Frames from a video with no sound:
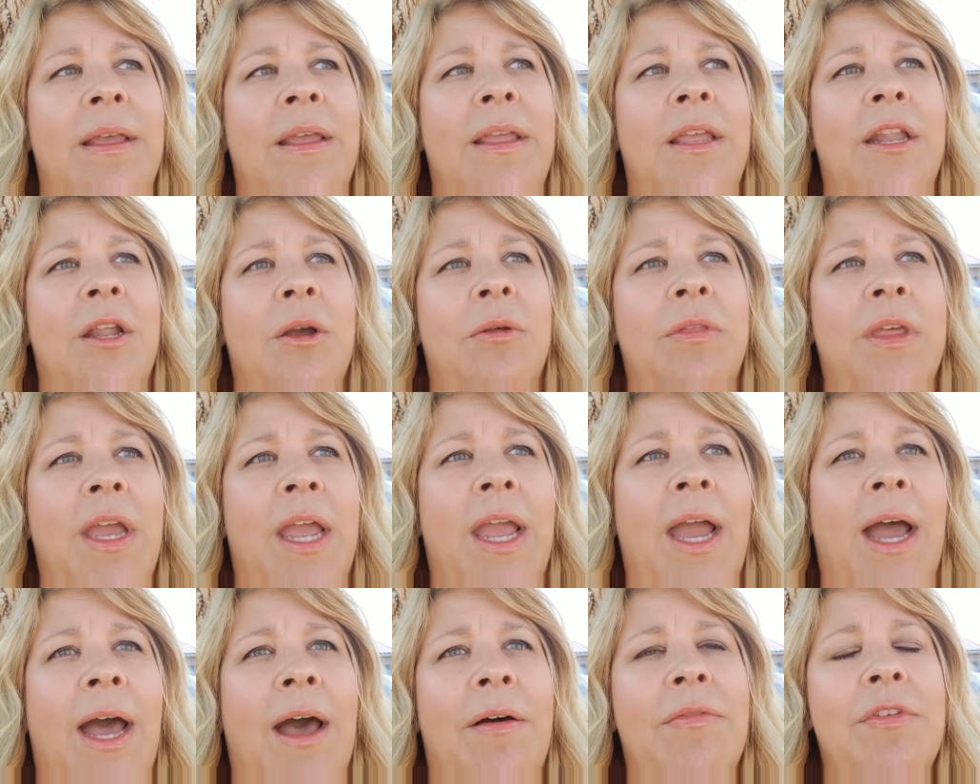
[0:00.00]
they
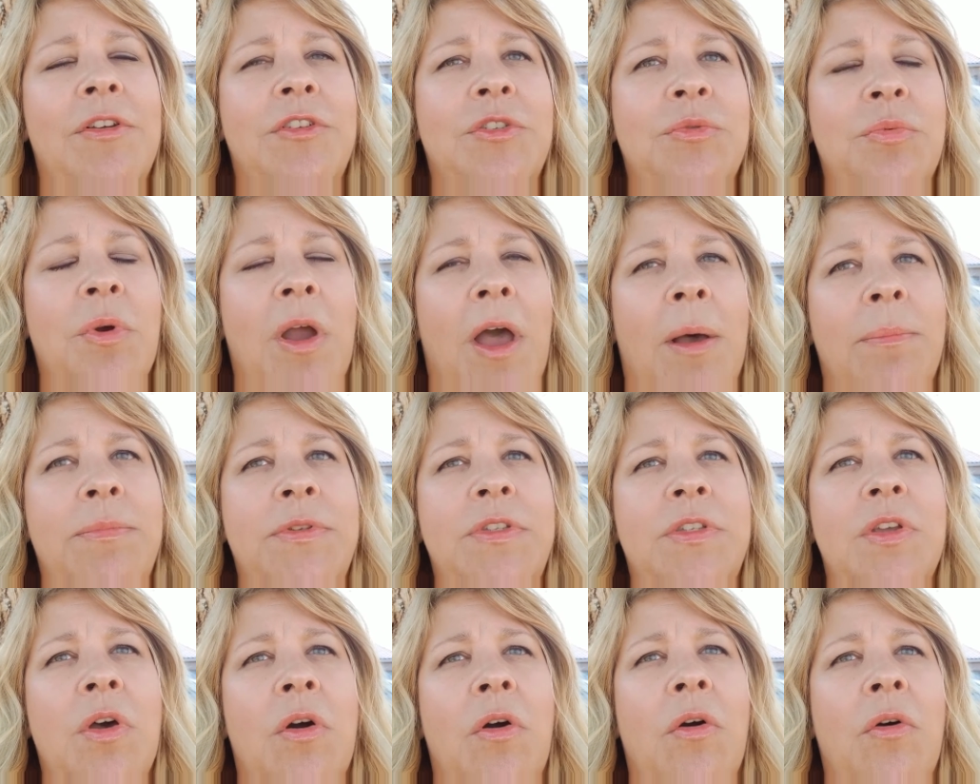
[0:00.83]
have this rep.
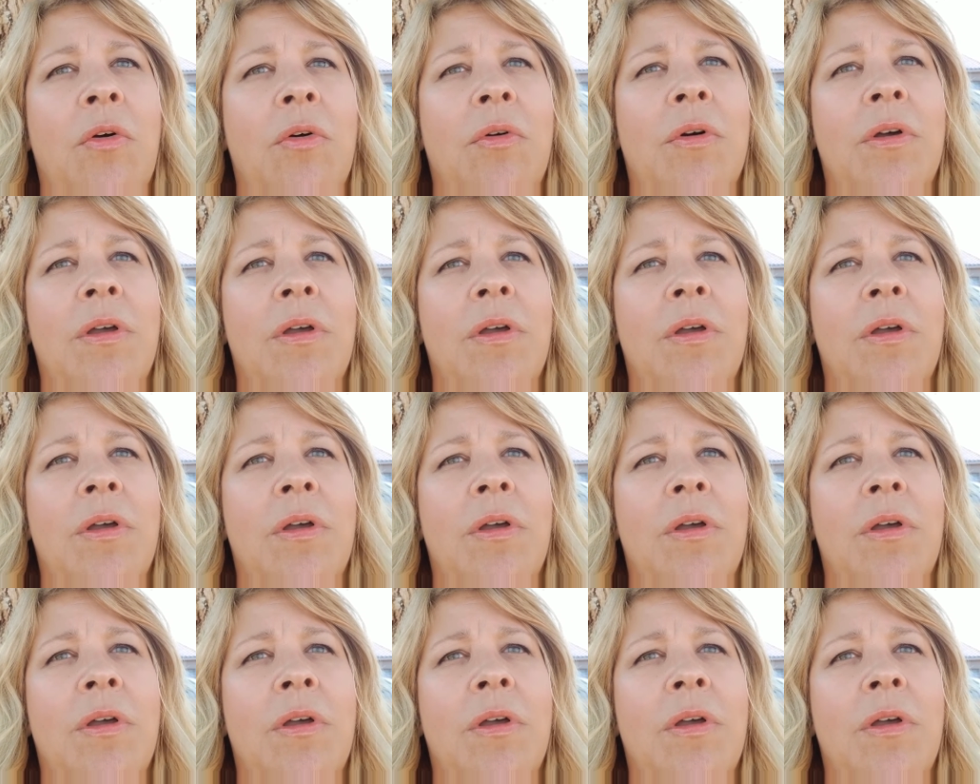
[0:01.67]
So